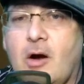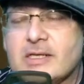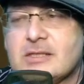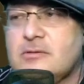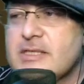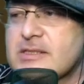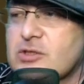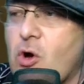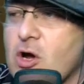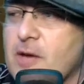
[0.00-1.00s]
All right, so
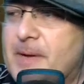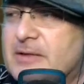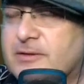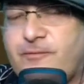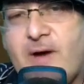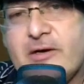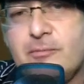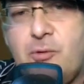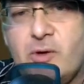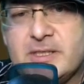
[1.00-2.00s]
let's talk about the
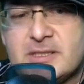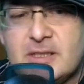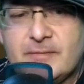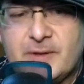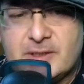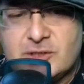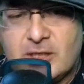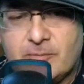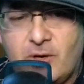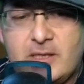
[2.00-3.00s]
finer points of this
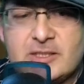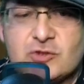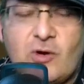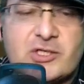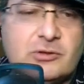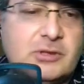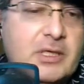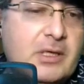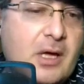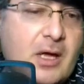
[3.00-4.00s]
ship, right?
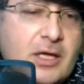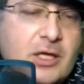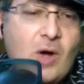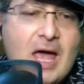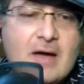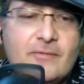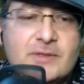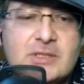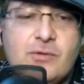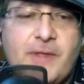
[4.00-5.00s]
Structurally, you
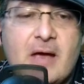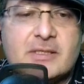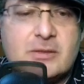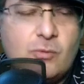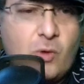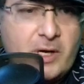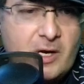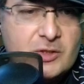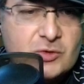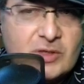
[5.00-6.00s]
have
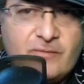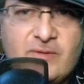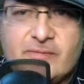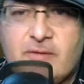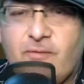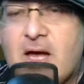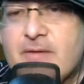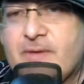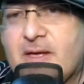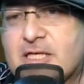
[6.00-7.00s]

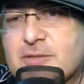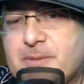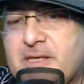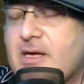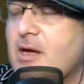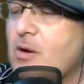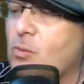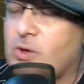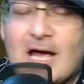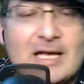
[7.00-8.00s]
2,155 HP.
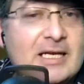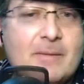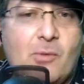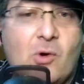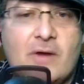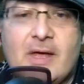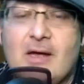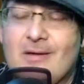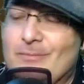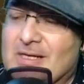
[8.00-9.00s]
We're not going to get more of
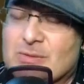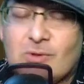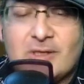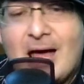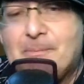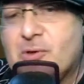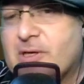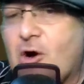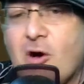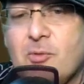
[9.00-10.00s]
that because we're not
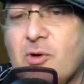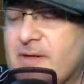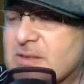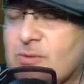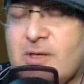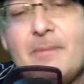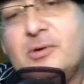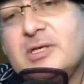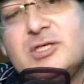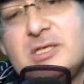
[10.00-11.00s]
putting armor on this. We're
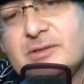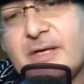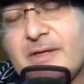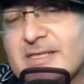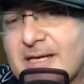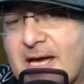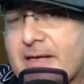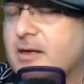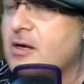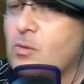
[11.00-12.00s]
not putting shields on this.
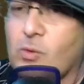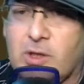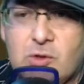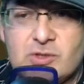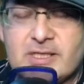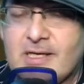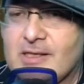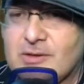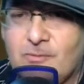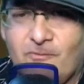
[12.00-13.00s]
Again, we're using
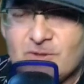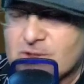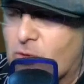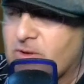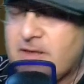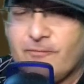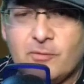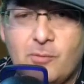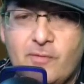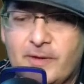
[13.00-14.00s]
it solely
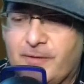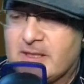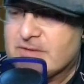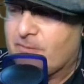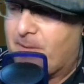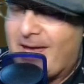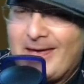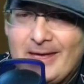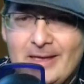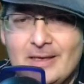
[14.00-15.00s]
for moving things from
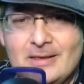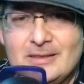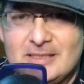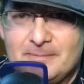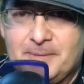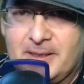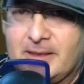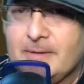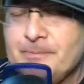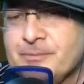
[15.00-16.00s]
A to
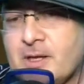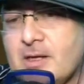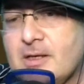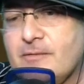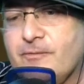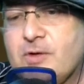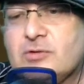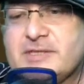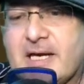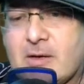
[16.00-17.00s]
B.
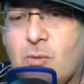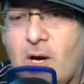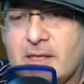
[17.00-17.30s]
Fuel tank